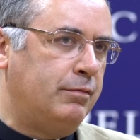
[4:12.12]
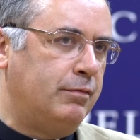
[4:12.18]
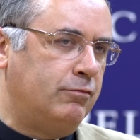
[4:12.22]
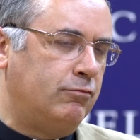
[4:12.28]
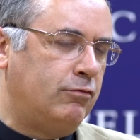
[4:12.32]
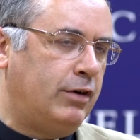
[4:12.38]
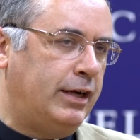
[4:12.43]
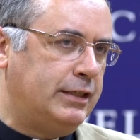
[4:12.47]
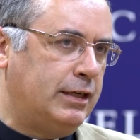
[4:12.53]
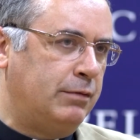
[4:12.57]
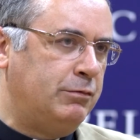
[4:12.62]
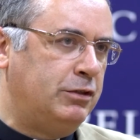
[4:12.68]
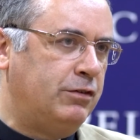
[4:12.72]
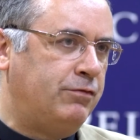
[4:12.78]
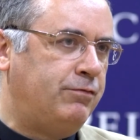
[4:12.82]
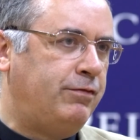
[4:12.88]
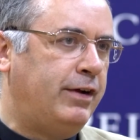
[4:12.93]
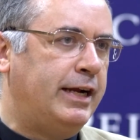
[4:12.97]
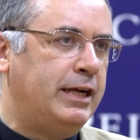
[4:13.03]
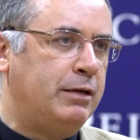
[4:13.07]
right under
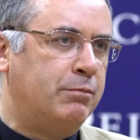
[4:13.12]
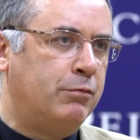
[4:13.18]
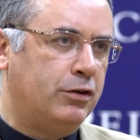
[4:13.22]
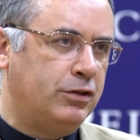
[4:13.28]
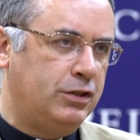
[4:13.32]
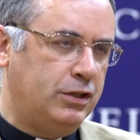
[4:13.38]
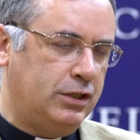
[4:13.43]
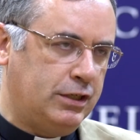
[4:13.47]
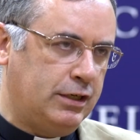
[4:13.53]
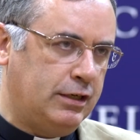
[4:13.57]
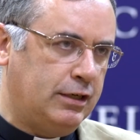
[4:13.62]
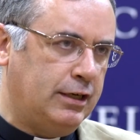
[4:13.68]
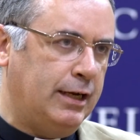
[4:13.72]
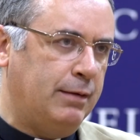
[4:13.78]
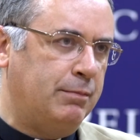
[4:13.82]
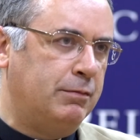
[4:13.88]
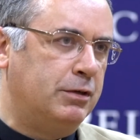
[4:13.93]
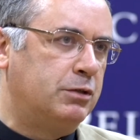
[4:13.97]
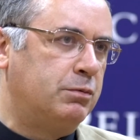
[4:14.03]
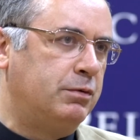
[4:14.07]
fairly modern
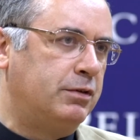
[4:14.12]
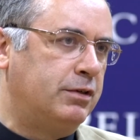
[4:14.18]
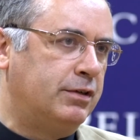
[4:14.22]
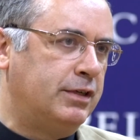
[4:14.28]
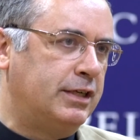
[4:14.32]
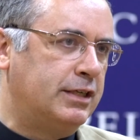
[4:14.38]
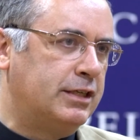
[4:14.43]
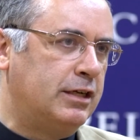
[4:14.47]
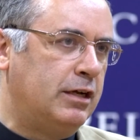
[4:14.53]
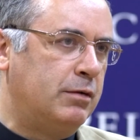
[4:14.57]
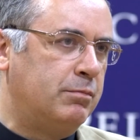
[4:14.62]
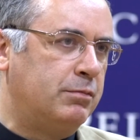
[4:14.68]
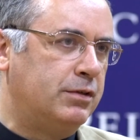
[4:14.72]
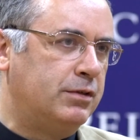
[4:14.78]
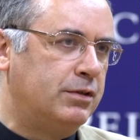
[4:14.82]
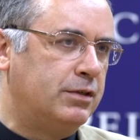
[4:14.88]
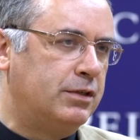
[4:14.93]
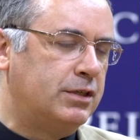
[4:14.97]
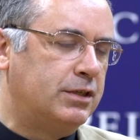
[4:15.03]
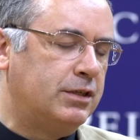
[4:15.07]
times, we've got
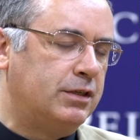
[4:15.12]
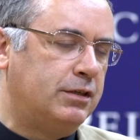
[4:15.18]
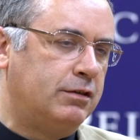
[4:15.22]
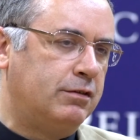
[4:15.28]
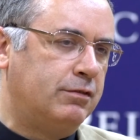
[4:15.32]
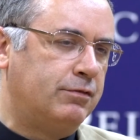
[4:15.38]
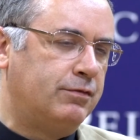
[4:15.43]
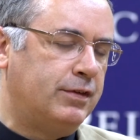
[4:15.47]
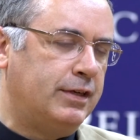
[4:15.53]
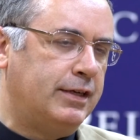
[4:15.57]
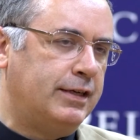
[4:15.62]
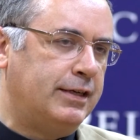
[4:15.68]
examples of